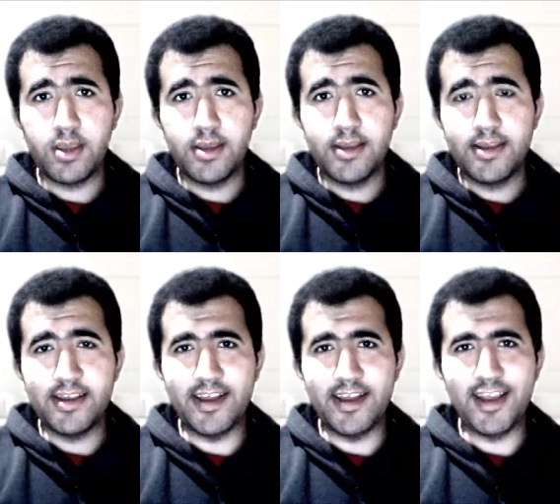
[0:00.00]

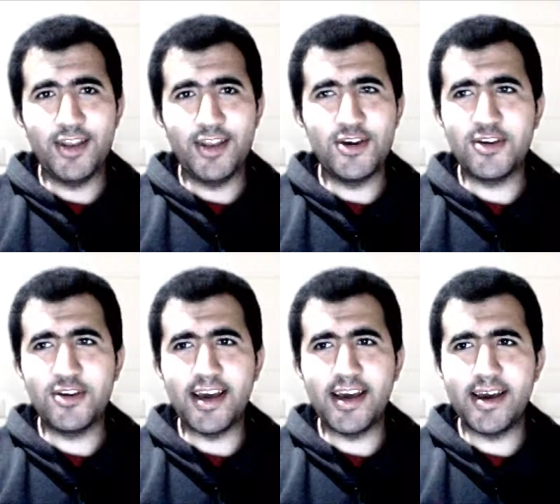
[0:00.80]
Hello
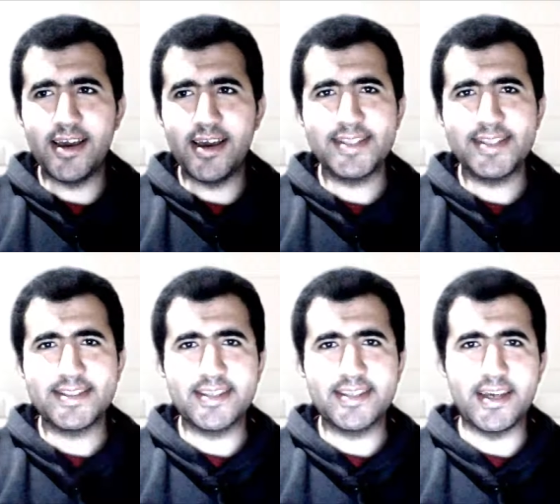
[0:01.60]
guys, how
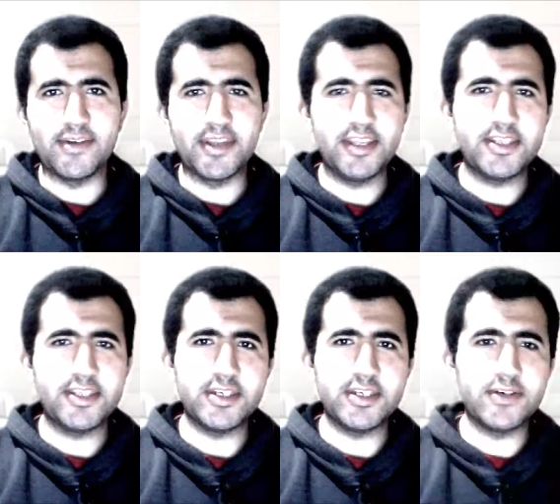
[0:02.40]
are you
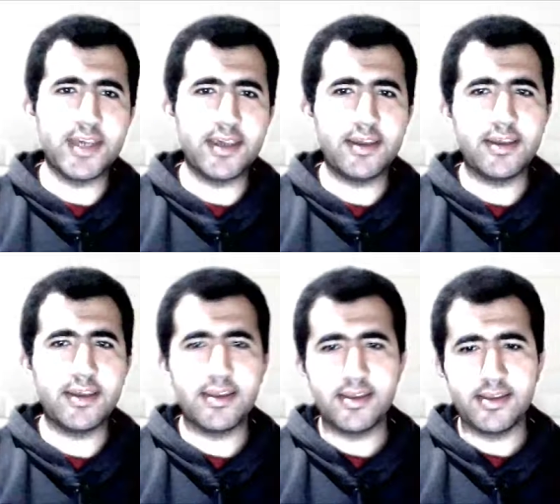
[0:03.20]
doing?
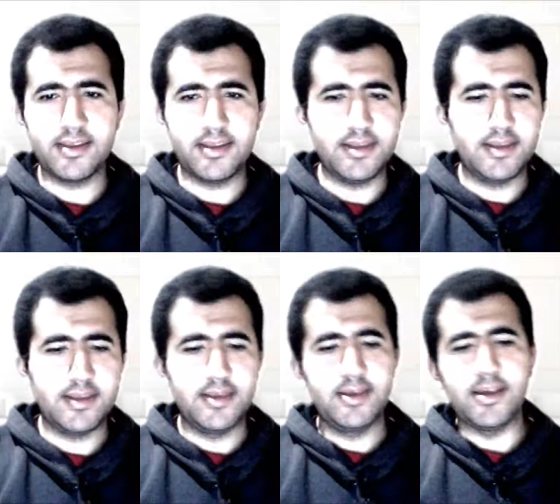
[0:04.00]

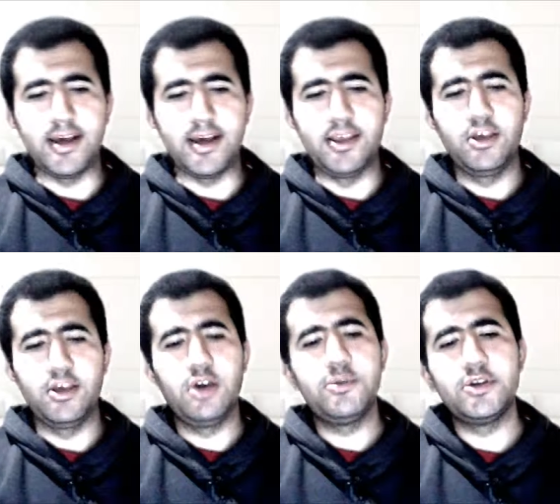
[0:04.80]
I hope
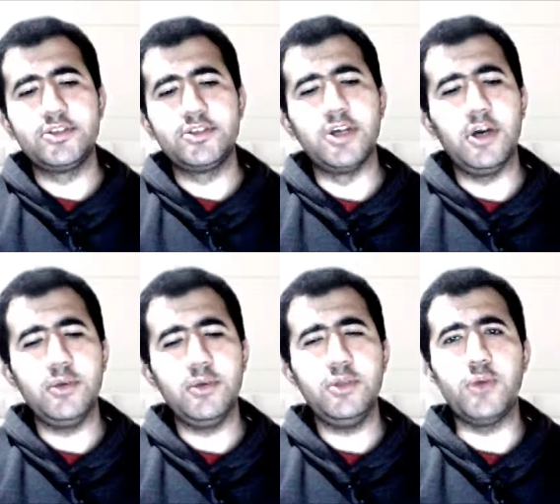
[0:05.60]
you're doing well.